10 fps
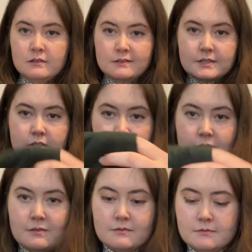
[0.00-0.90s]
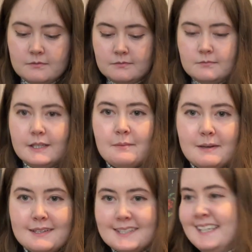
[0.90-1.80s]
So we can
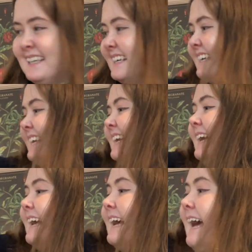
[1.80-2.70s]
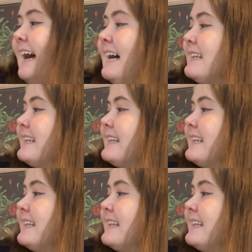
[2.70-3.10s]
match. And